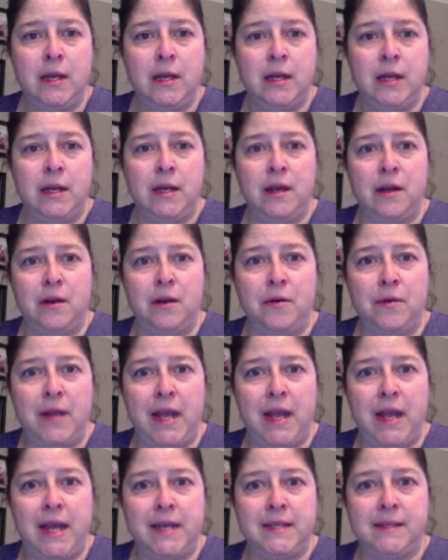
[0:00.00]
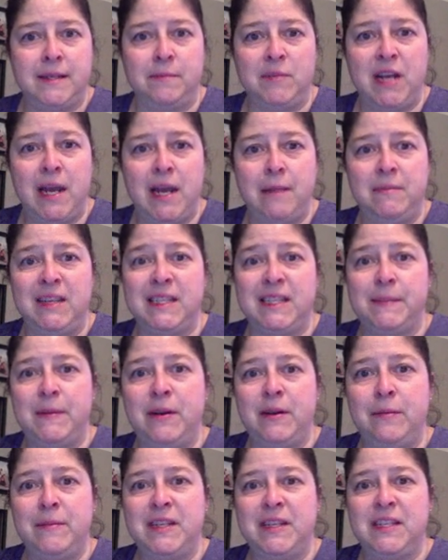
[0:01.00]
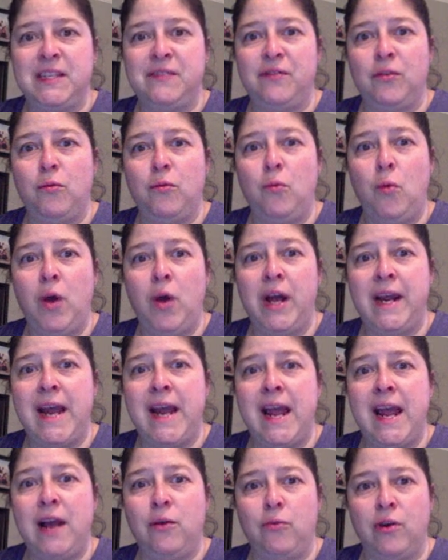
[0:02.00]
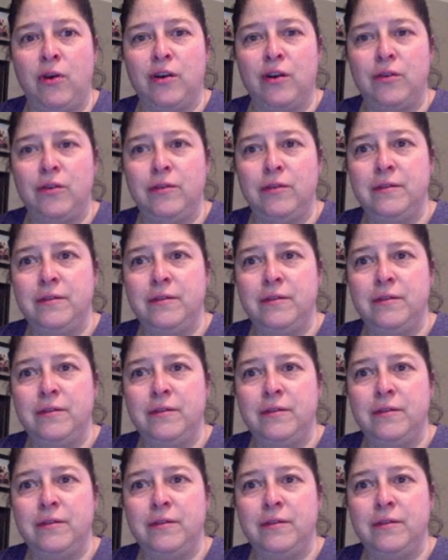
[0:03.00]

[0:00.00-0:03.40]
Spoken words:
Okay, some time experiments for 1 hour.